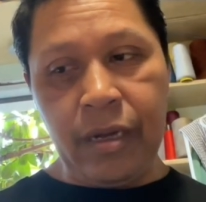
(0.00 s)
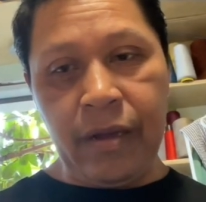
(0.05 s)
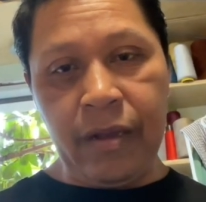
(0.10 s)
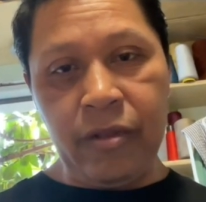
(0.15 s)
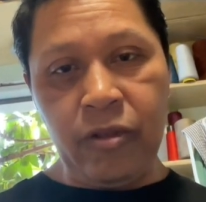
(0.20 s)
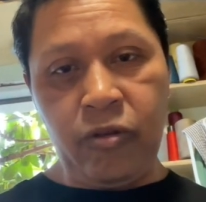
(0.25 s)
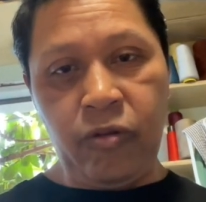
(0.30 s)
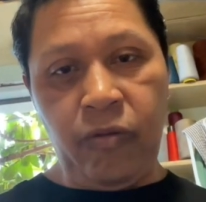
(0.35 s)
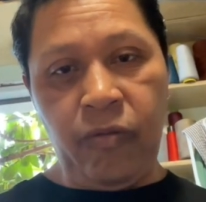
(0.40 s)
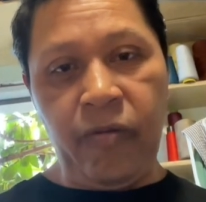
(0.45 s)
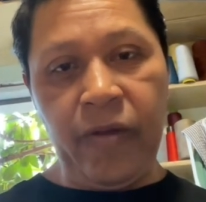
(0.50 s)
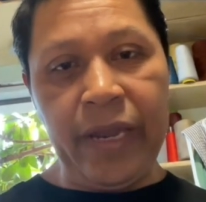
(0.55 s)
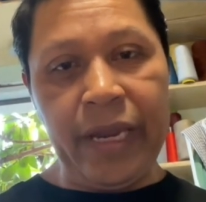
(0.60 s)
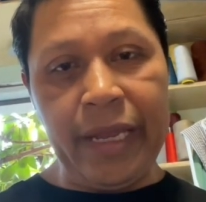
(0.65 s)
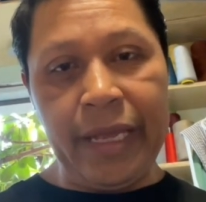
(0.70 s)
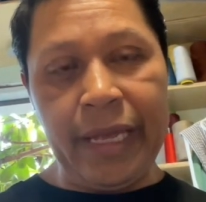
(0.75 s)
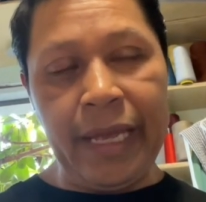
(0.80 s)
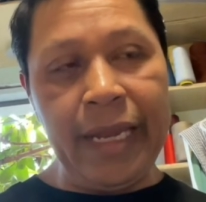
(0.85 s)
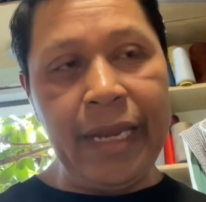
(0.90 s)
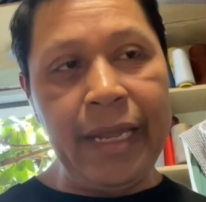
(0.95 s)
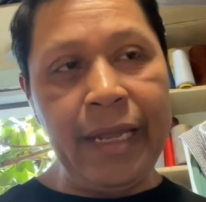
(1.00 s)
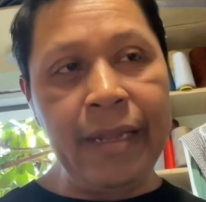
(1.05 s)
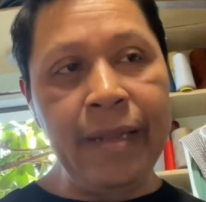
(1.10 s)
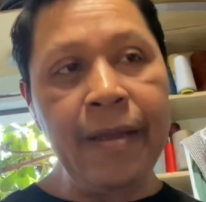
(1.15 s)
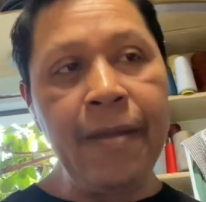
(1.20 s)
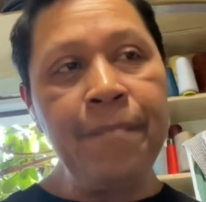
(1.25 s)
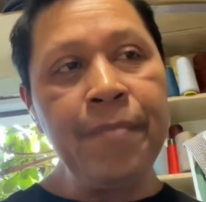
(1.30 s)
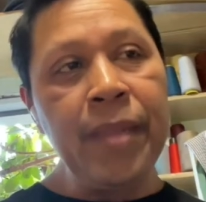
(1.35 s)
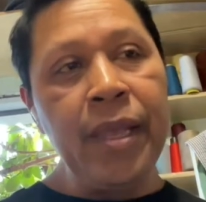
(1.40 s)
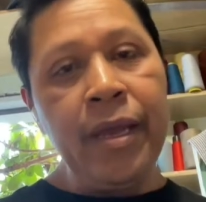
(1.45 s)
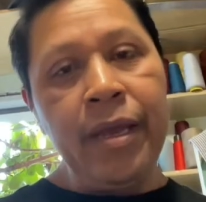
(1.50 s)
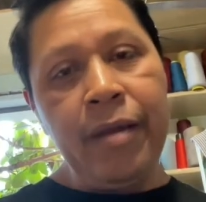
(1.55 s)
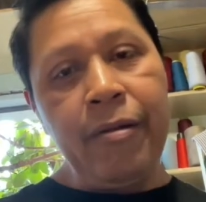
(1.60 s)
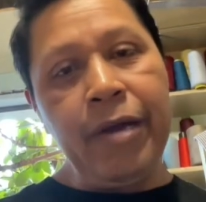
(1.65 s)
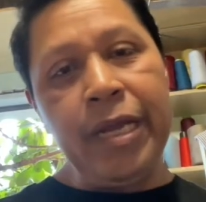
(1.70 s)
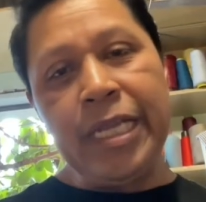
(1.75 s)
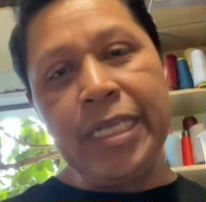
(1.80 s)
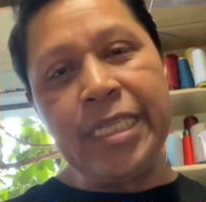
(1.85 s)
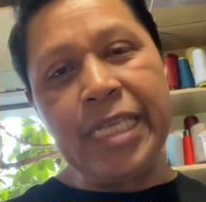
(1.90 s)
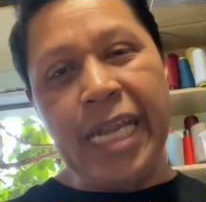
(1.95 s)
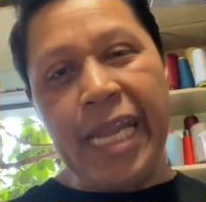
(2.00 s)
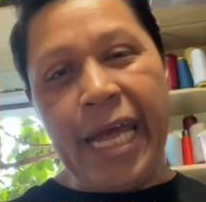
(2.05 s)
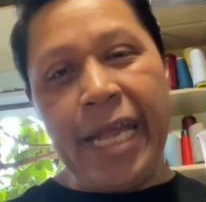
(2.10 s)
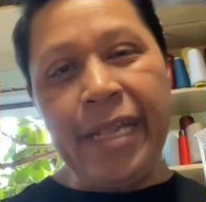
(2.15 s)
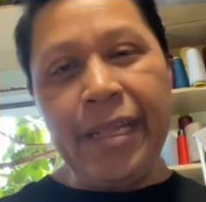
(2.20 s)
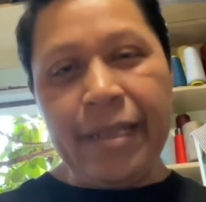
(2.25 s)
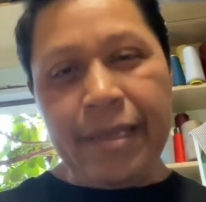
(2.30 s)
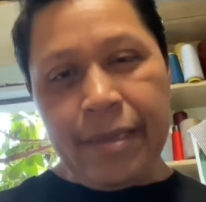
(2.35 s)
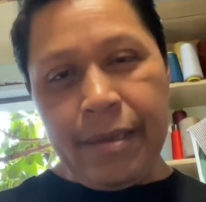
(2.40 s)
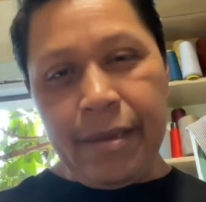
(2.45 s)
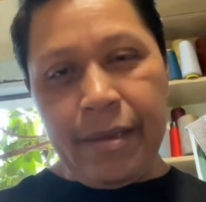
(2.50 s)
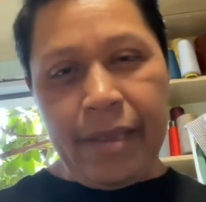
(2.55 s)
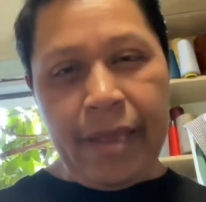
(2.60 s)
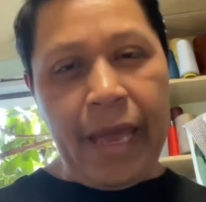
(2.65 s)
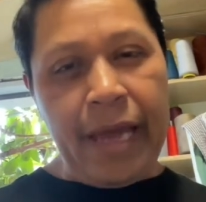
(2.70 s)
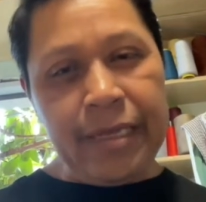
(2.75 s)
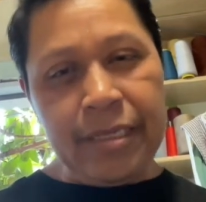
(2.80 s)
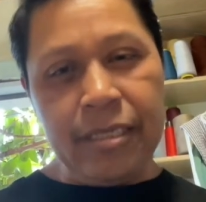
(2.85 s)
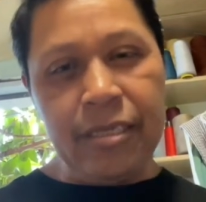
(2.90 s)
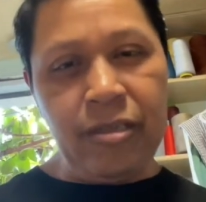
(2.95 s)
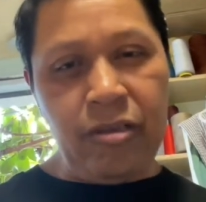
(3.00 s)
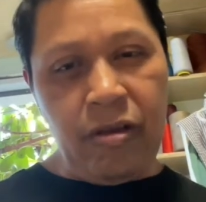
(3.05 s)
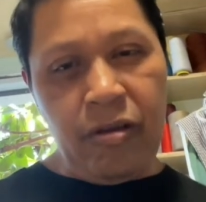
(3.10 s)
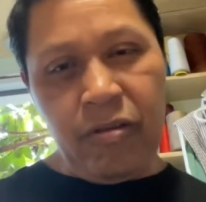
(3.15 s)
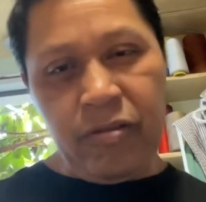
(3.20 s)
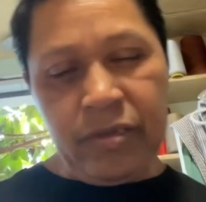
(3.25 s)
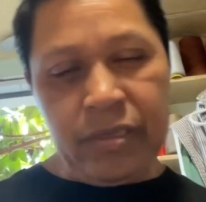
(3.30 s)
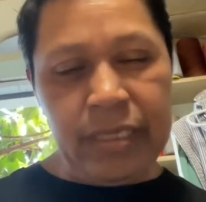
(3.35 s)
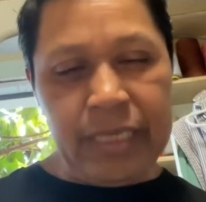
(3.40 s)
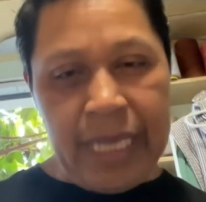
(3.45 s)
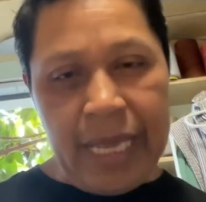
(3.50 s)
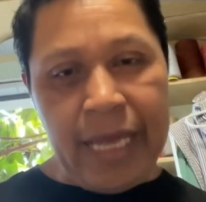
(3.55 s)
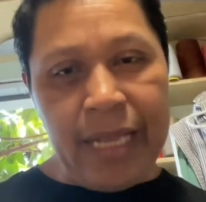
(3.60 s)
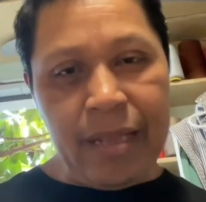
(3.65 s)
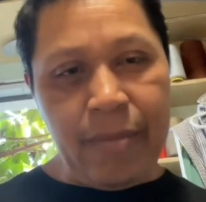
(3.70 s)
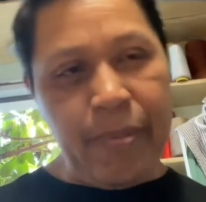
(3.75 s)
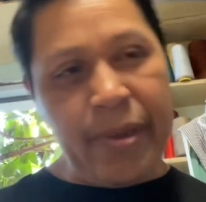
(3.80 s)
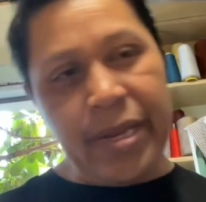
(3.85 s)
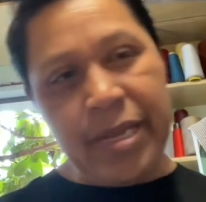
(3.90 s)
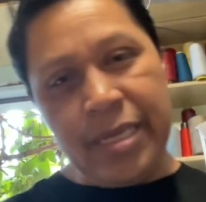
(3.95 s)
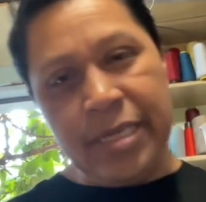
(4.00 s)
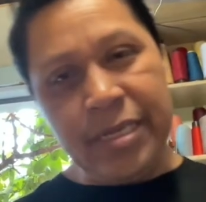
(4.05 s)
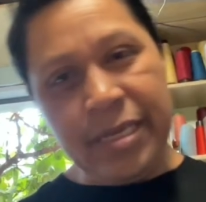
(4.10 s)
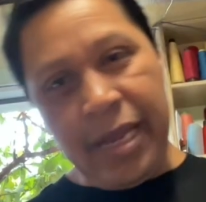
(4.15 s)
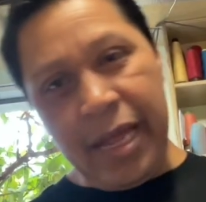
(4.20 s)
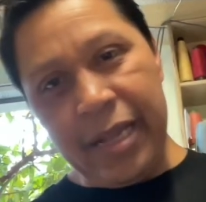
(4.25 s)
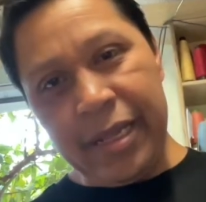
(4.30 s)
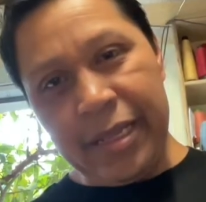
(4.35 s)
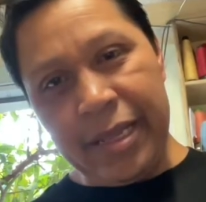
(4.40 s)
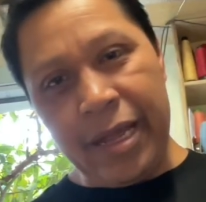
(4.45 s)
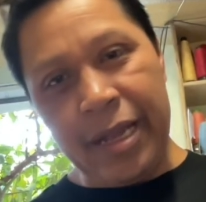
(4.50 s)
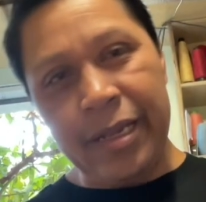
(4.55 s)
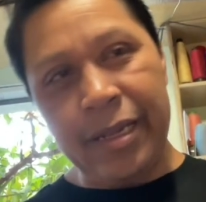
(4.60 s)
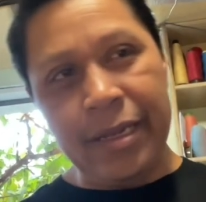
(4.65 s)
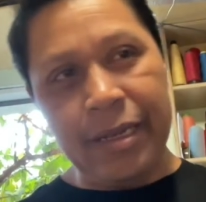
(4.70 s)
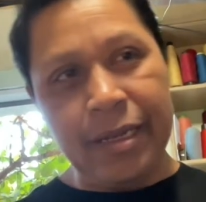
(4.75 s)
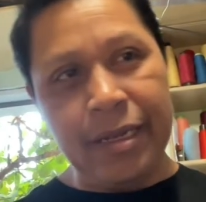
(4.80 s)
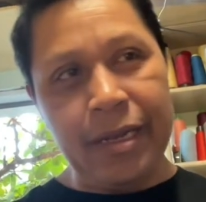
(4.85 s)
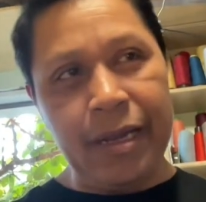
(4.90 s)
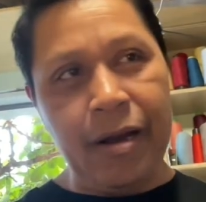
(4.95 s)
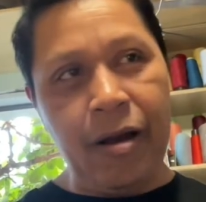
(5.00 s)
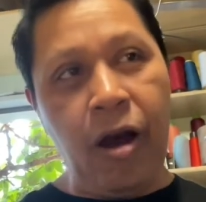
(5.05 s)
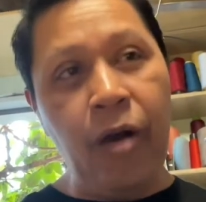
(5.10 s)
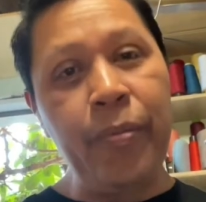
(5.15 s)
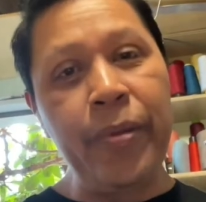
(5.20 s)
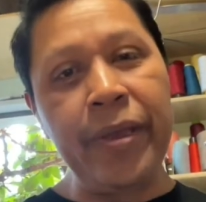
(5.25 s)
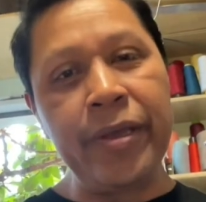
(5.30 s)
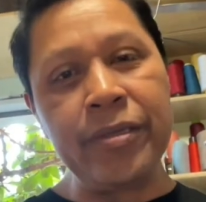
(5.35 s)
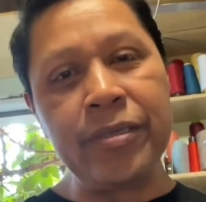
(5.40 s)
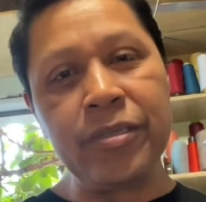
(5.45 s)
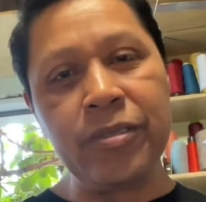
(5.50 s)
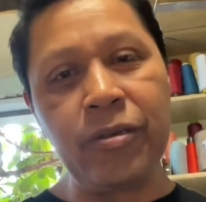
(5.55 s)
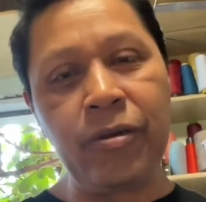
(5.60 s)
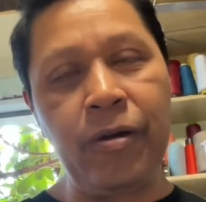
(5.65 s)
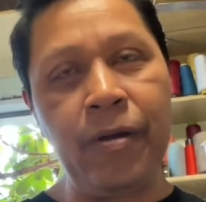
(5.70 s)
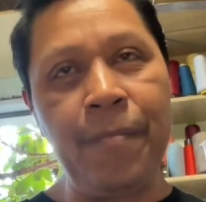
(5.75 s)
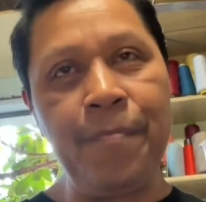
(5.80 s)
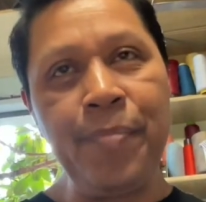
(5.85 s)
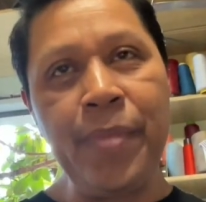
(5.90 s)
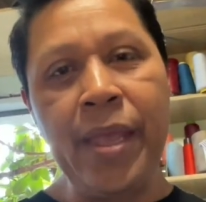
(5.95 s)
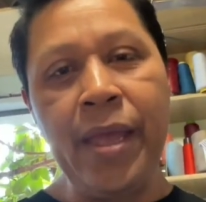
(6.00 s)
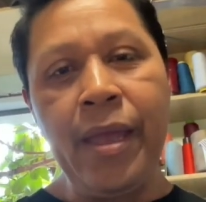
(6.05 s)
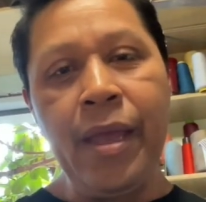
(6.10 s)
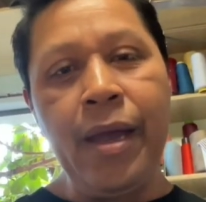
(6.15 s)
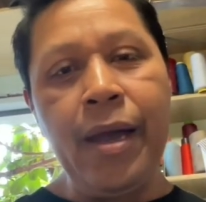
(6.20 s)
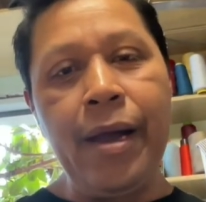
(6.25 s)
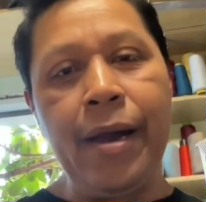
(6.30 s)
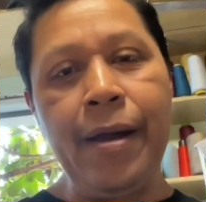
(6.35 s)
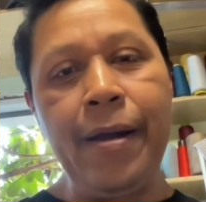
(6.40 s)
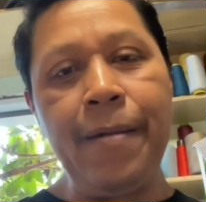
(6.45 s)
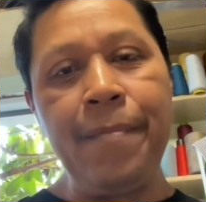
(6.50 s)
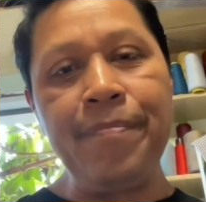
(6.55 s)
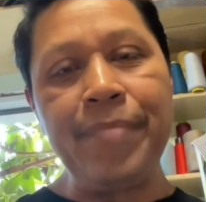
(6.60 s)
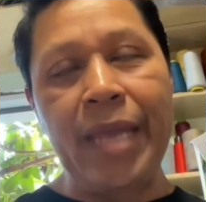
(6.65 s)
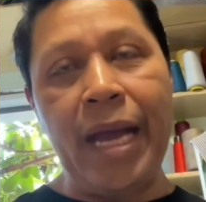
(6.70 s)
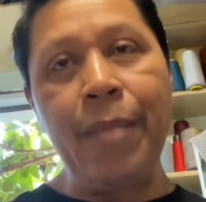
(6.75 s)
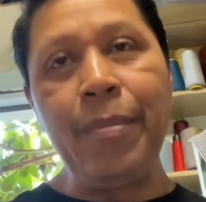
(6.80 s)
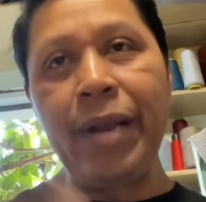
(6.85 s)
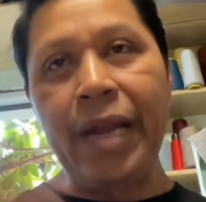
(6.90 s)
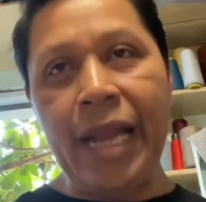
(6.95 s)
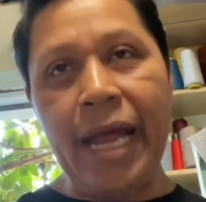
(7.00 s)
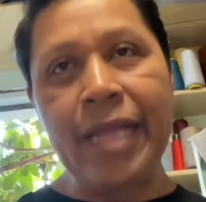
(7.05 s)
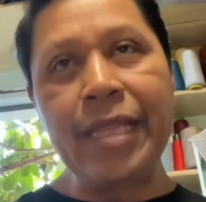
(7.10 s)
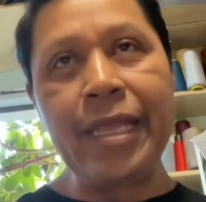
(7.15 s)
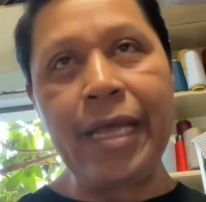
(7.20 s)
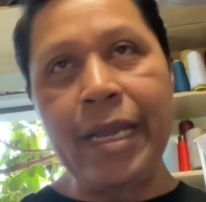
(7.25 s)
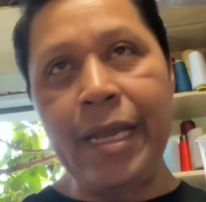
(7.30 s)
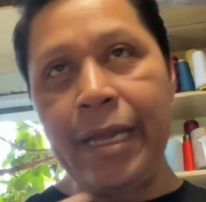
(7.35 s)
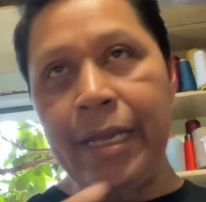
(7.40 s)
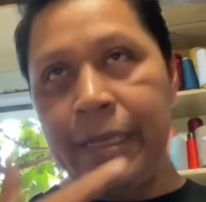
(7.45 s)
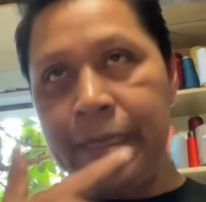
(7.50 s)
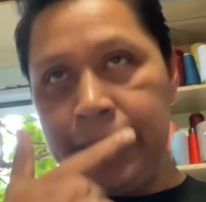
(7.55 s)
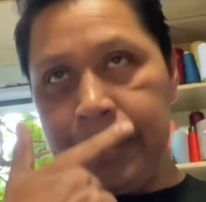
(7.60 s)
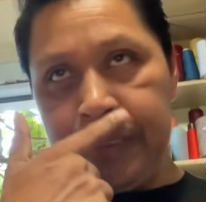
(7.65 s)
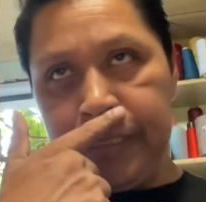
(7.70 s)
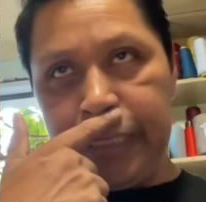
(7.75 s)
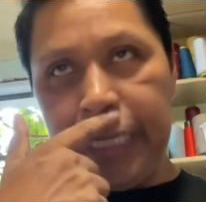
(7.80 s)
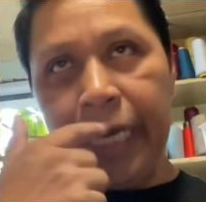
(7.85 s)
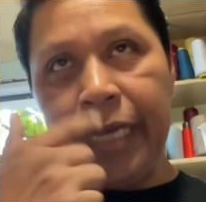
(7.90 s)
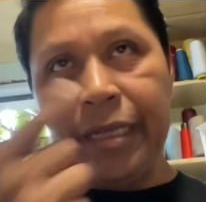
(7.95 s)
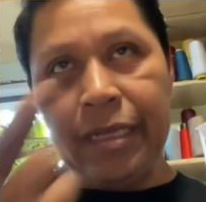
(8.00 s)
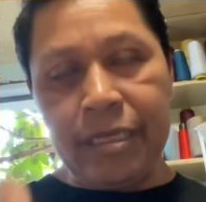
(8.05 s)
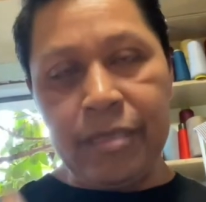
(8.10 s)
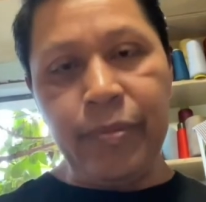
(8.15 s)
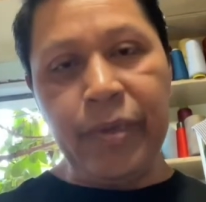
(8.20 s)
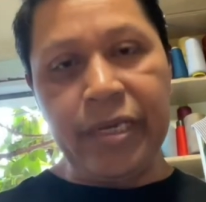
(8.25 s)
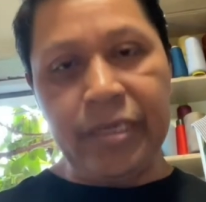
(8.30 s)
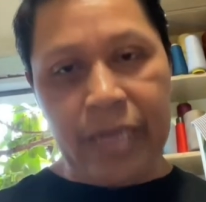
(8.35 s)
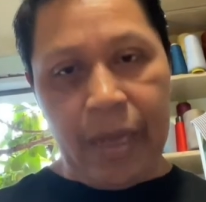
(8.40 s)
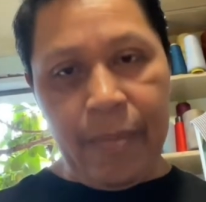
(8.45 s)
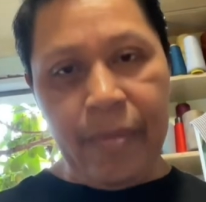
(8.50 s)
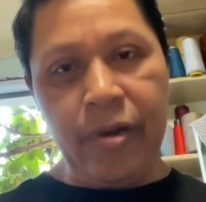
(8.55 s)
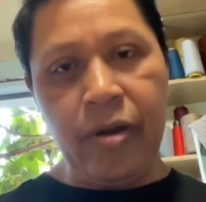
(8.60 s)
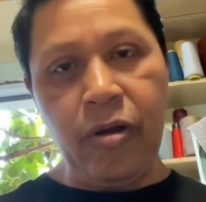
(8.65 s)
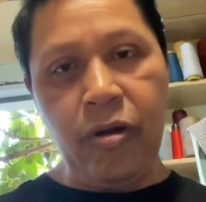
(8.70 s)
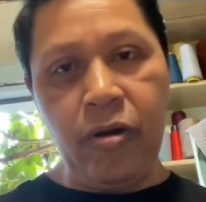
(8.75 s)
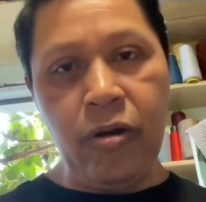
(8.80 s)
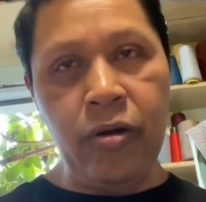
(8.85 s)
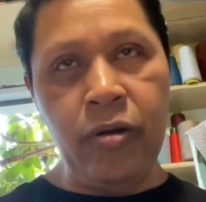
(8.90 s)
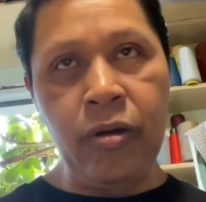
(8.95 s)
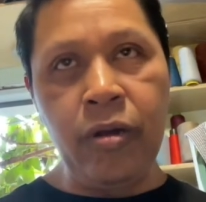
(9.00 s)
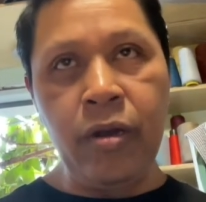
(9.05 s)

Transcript: too fitted in it. When it's the length, yes, you see it, but it's not that obvious. So I'm glad that I checked this, because I'm gonna